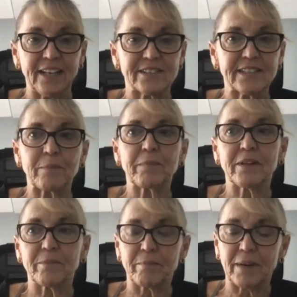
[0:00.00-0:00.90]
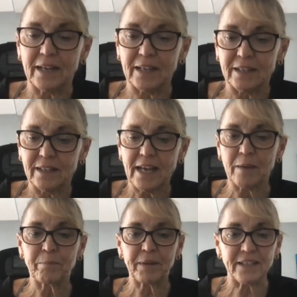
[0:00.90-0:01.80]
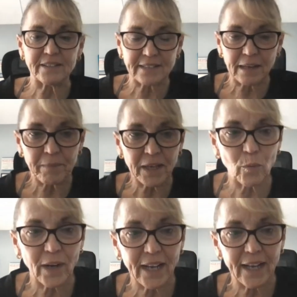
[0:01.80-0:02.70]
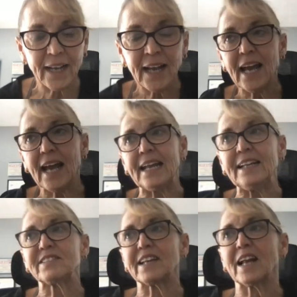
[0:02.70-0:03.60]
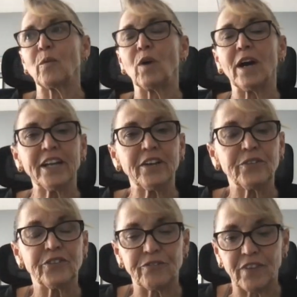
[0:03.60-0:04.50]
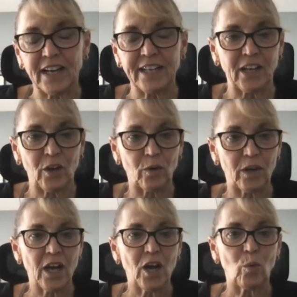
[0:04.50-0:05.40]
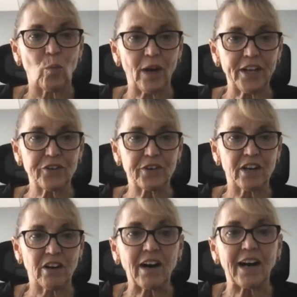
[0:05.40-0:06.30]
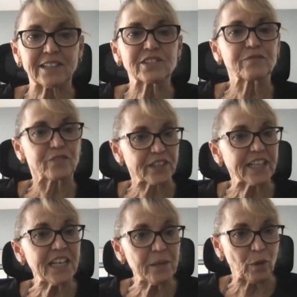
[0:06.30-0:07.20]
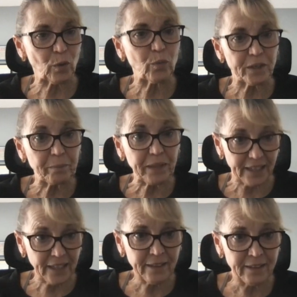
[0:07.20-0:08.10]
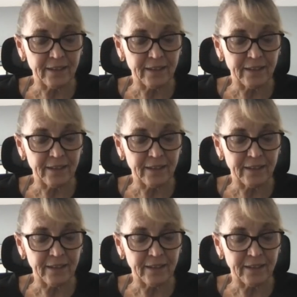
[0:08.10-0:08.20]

sent me, my MP sent me away, and he said, I want you to find out what your costs for chemo would be,